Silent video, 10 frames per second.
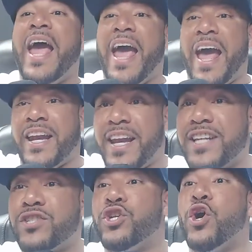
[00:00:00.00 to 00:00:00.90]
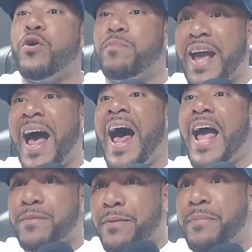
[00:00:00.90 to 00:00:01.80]
And this dude
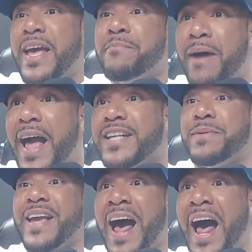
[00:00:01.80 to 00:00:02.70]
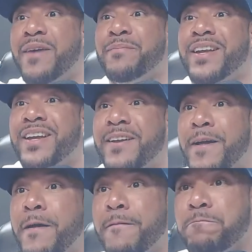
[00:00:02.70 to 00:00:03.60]
behind me, Big Mike's behind me,
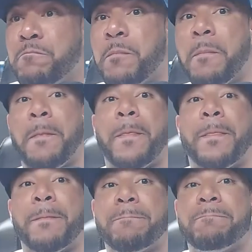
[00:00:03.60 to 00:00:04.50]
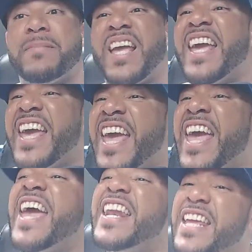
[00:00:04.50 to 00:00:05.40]
hey,
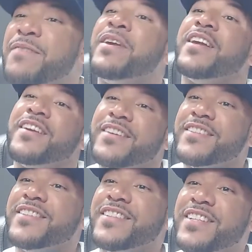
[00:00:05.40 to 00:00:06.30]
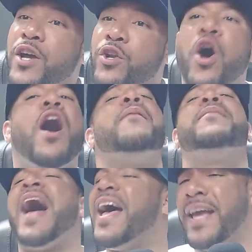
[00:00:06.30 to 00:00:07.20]
hitting me. No, I'm
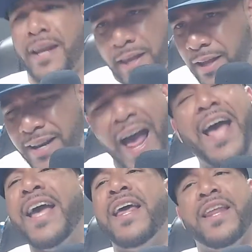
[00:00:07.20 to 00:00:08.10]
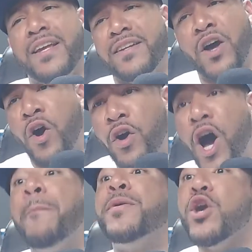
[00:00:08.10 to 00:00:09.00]
not hitting. Not hitting. No,
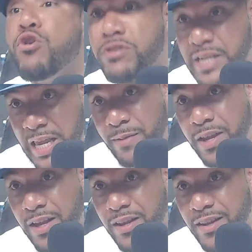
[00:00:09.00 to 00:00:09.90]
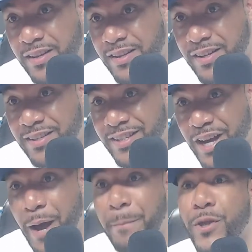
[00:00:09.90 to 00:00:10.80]
abusing me.
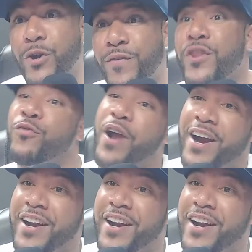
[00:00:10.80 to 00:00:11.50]
Yeah. For the record, it